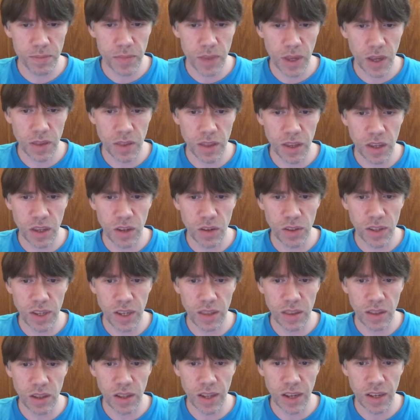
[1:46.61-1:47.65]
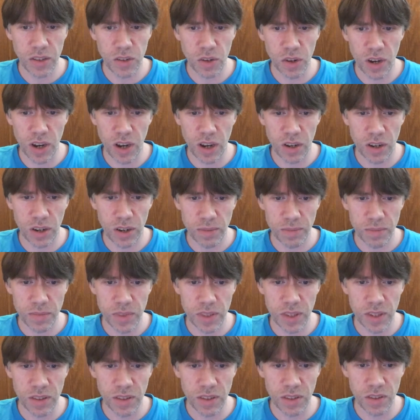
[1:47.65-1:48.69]
I think you'll need the laser cutter.
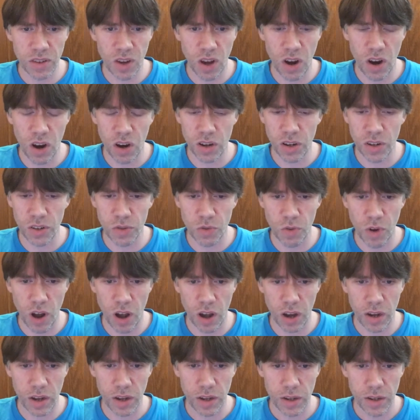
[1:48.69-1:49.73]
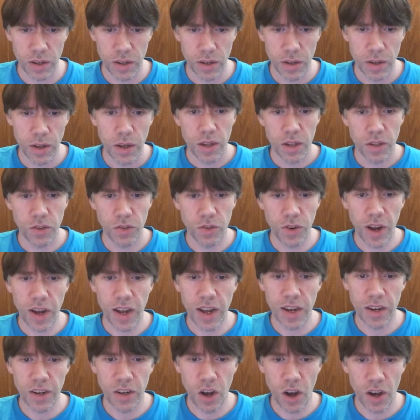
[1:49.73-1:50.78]
This is hard as rock.
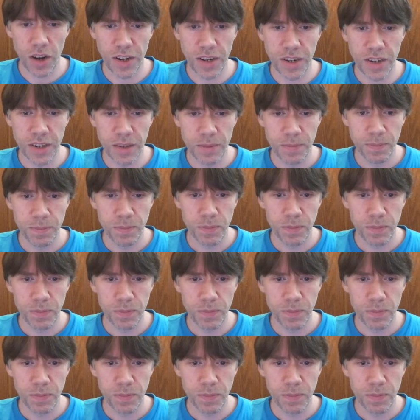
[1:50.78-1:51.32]
Dragan nodded.